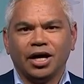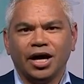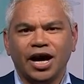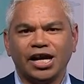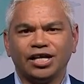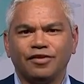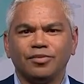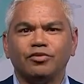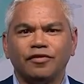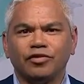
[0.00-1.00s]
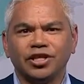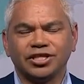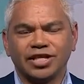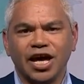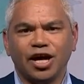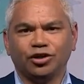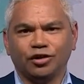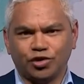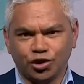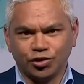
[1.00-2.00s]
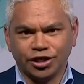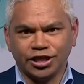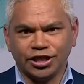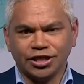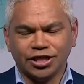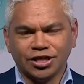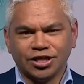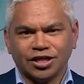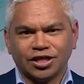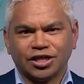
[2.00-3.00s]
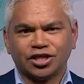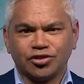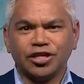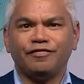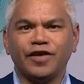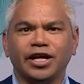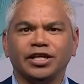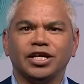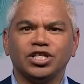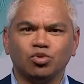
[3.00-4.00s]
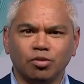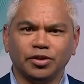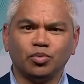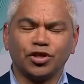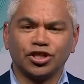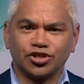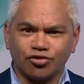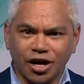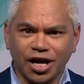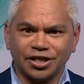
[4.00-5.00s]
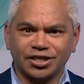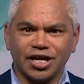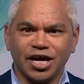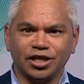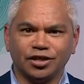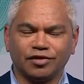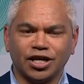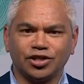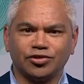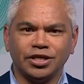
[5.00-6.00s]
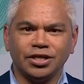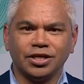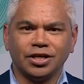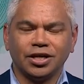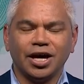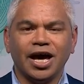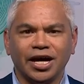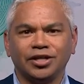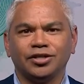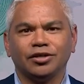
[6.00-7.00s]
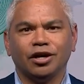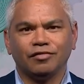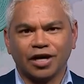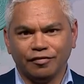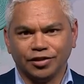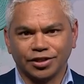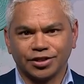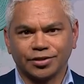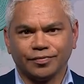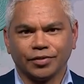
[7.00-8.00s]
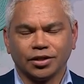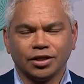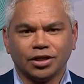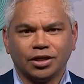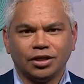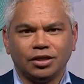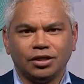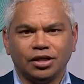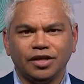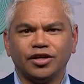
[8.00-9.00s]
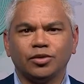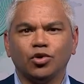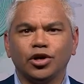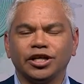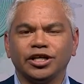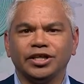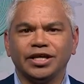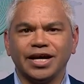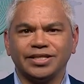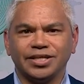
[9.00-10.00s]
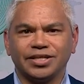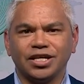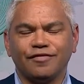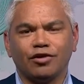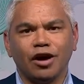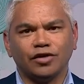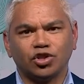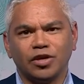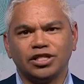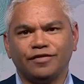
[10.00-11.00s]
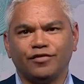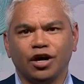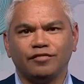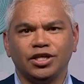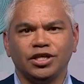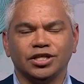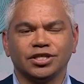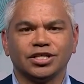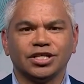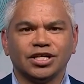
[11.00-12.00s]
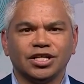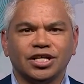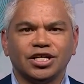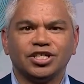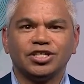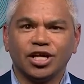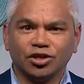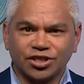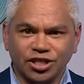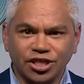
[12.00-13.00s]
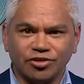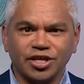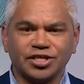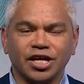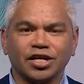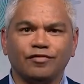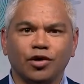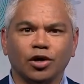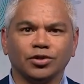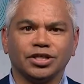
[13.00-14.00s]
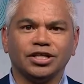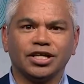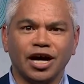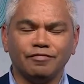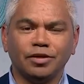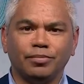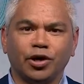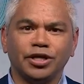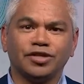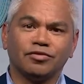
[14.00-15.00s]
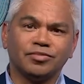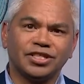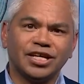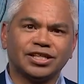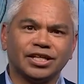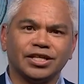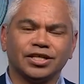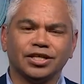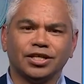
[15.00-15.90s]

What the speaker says: Hailing from the riverina town of Junee, Katrina Fanning is a woman with a strong understanding of country and of governance. Living and working in the ACT for over 25 years, she's held senior executive roles in government bodies from Centrelink